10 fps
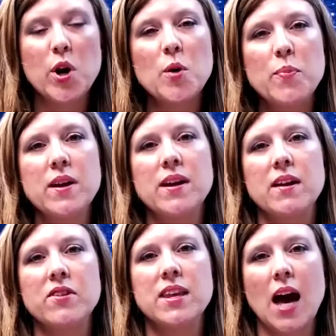We are
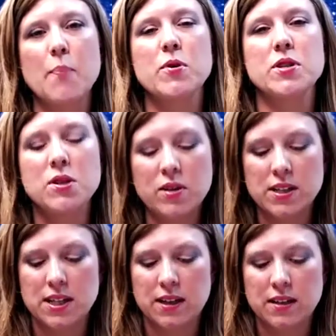being given the
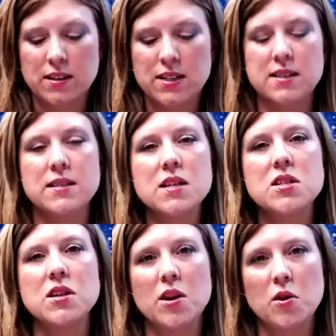opportunity to
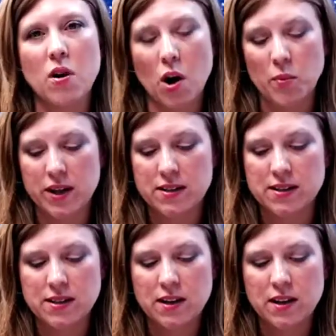stitch a new
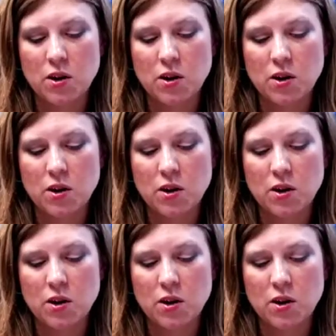garment,